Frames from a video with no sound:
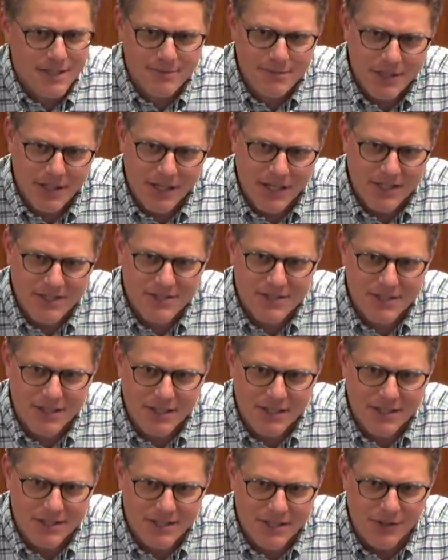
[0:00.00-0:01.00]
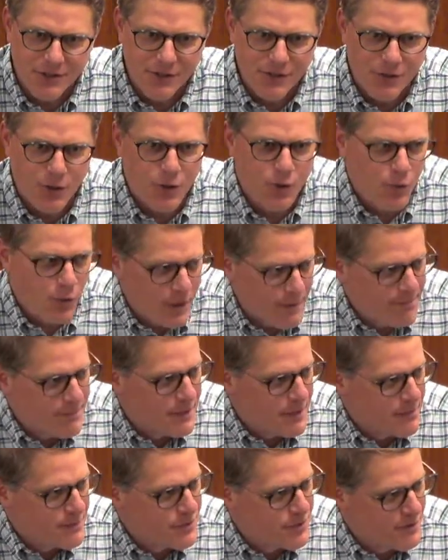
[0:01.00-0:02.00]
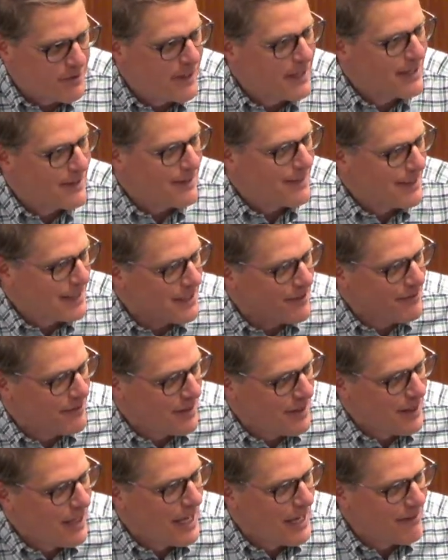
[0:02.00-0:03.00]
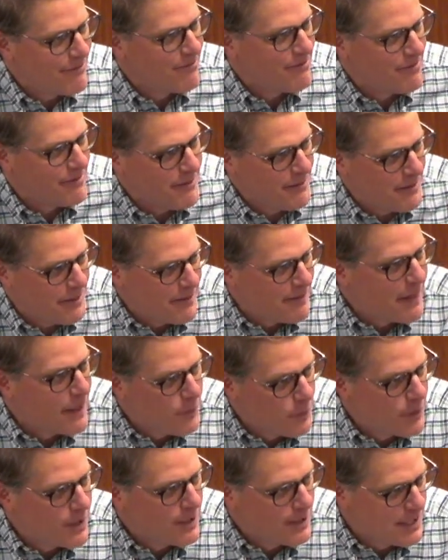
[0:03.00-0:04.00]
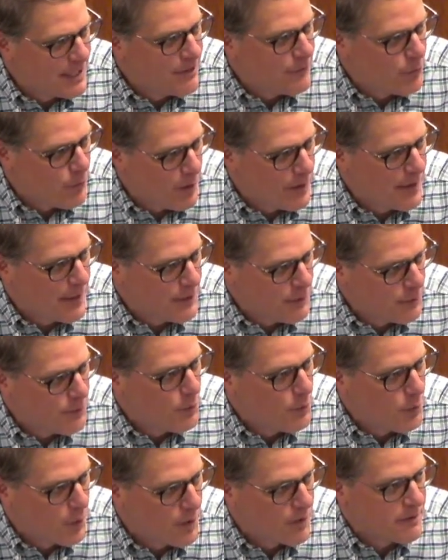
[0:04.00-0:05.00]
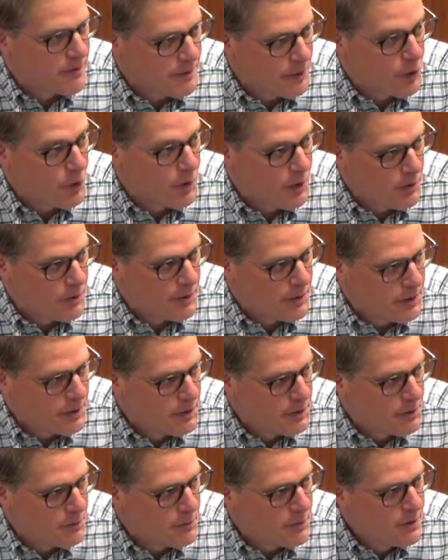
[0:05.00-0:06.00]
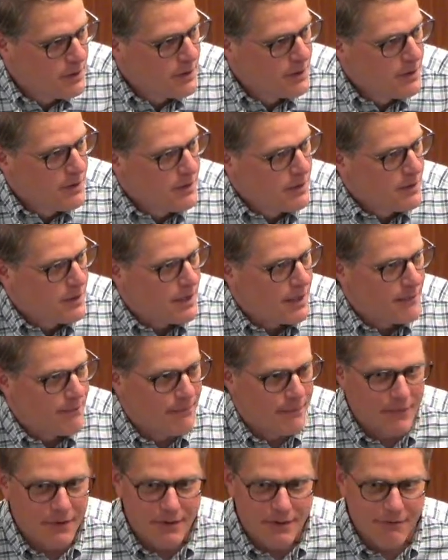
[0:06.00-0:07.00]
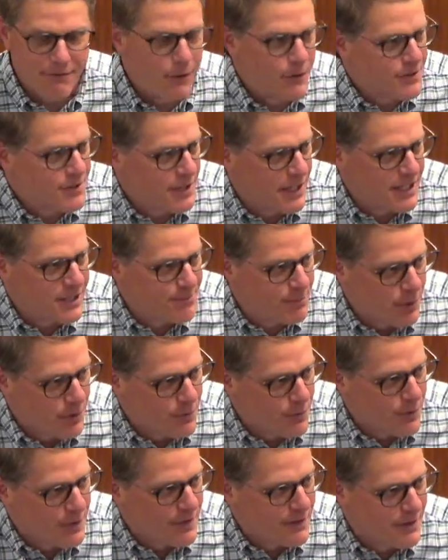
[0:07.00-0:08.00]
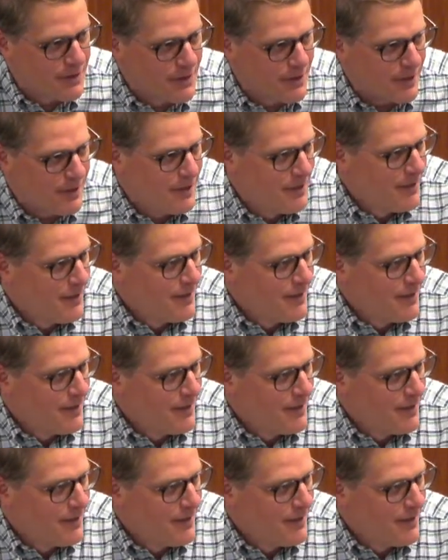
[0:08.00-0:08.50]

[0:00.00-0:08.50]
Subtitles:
and it's up to us to continue to equip them so they can live the life that they want to live while they do the work that they're called to do. The folks that I spoke with